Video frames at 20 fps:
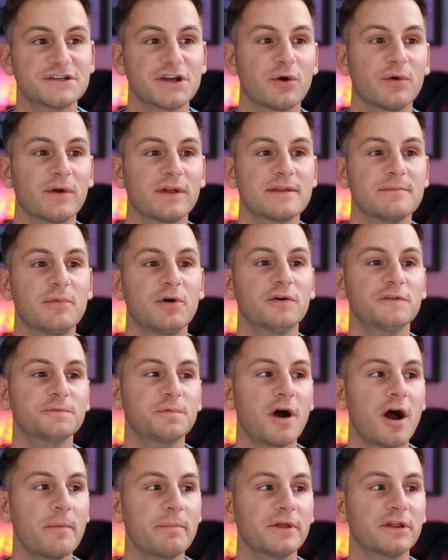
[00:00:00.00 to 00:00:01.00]
showing the most
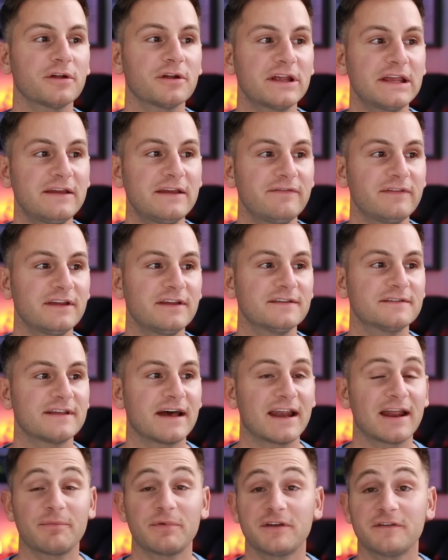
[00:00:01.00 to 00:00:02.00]
popular EVs
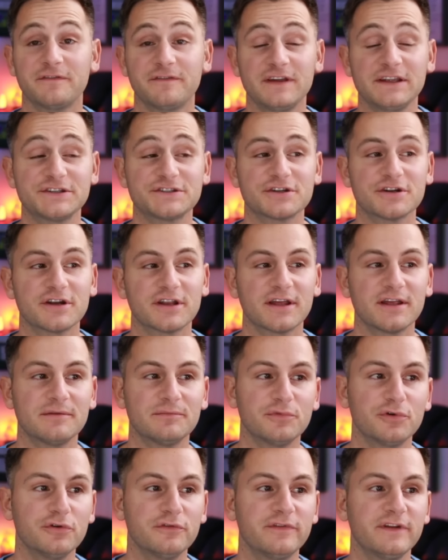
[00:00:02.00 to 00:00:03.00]
that have been featured in
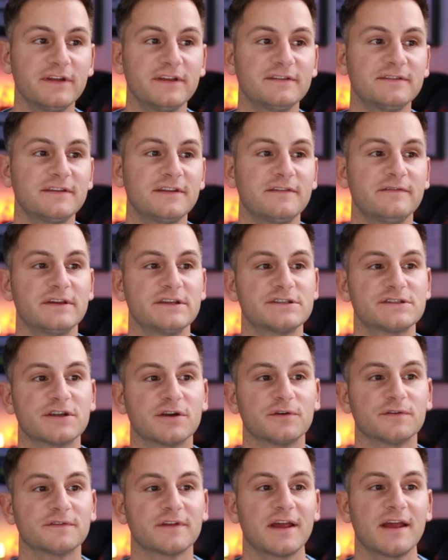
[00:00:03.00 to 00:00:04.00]
movies, TV
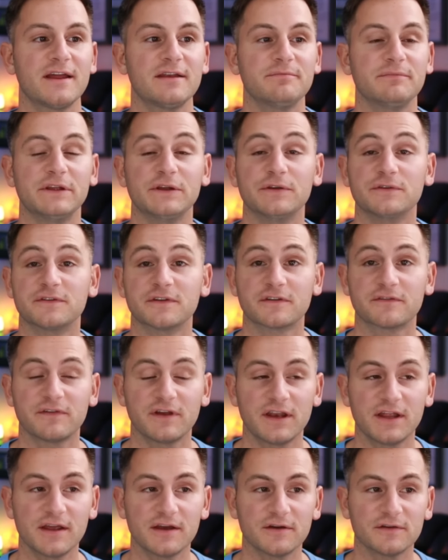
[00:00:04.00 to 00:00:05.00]
shows, and music
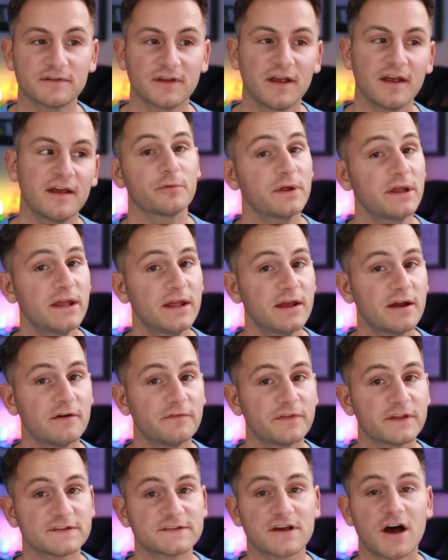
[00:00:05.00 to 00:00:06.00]
videos. 3
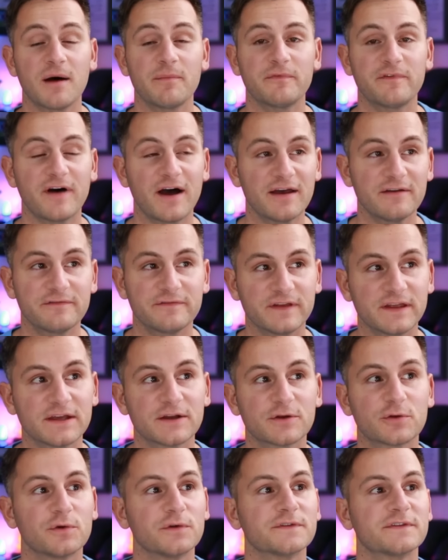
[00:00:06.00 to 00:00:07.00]
of the top 5
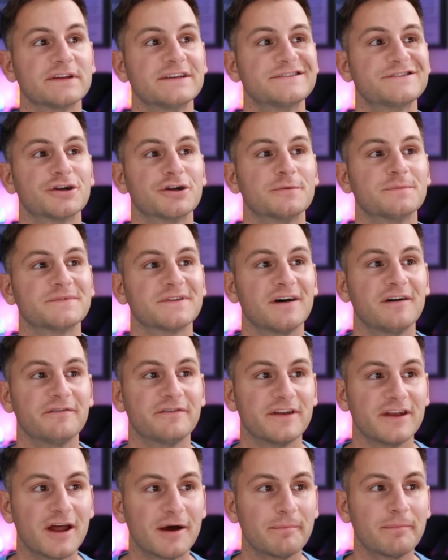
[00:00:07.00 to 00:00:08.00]
vehicles in terms
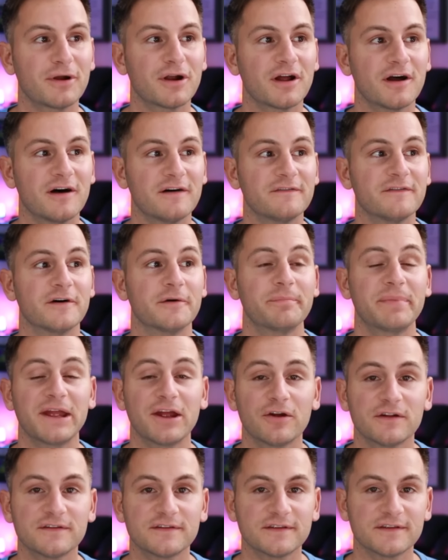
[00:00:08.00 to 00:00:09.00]
of number of
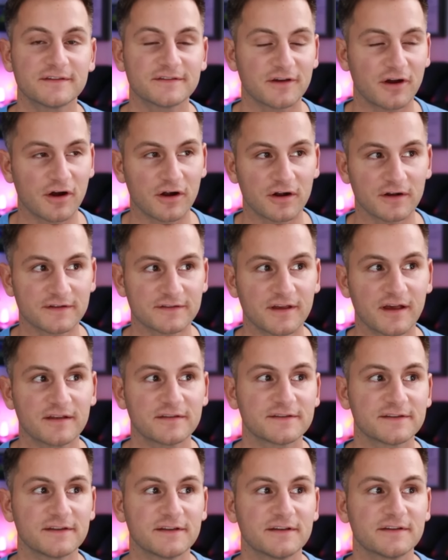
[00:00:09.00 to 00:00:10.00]
appearances are
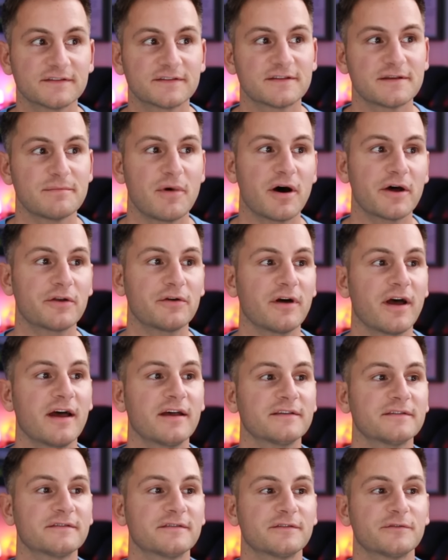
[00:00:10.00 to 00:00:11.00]
Teslas, the Model
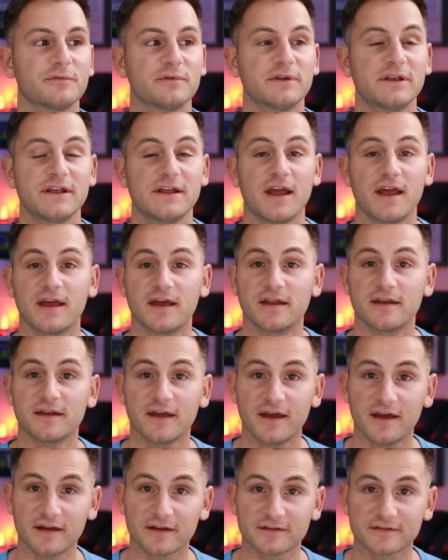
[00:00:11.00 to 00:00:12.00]
S, 3, and
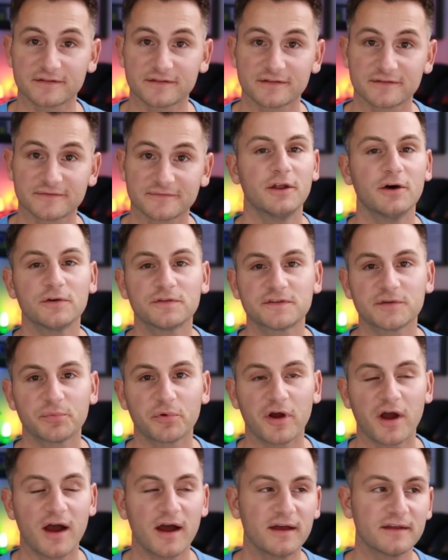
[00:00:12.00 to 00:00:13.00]
X. No
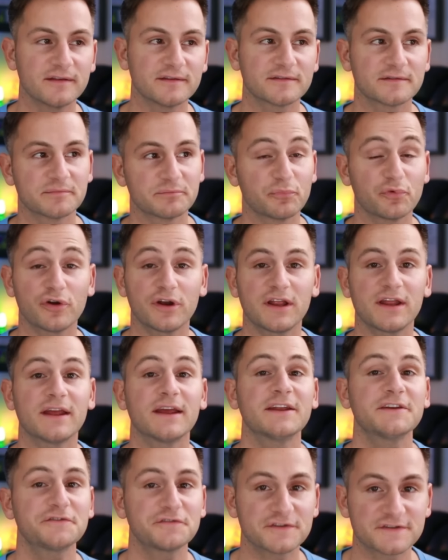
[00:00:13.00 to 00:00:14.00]
surprise, pretty
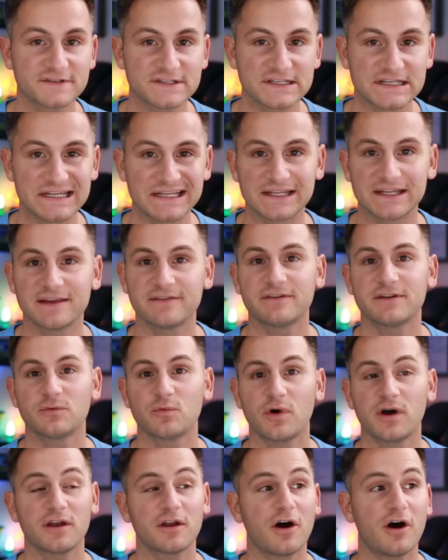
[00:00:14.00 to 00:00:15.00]
interesting given
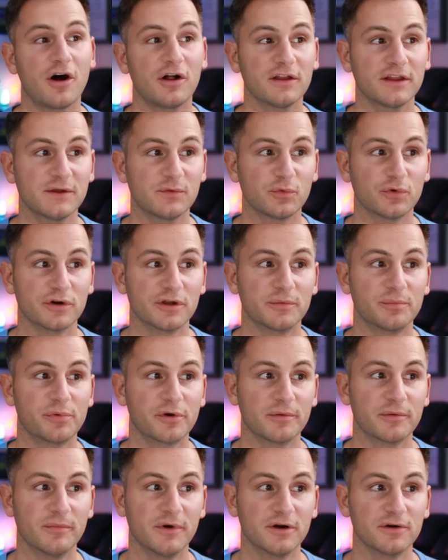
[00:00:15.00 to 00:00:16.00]
what Hollywood
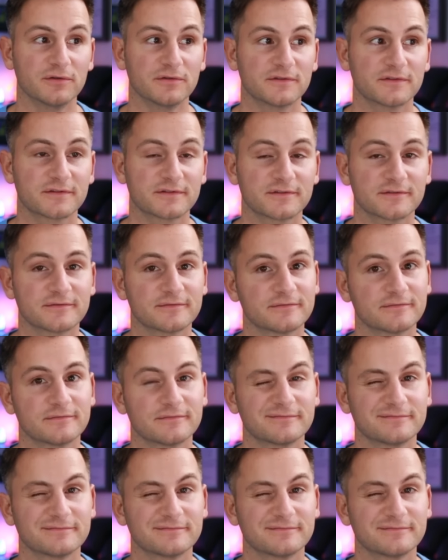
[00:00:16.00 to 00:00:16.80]
promotes.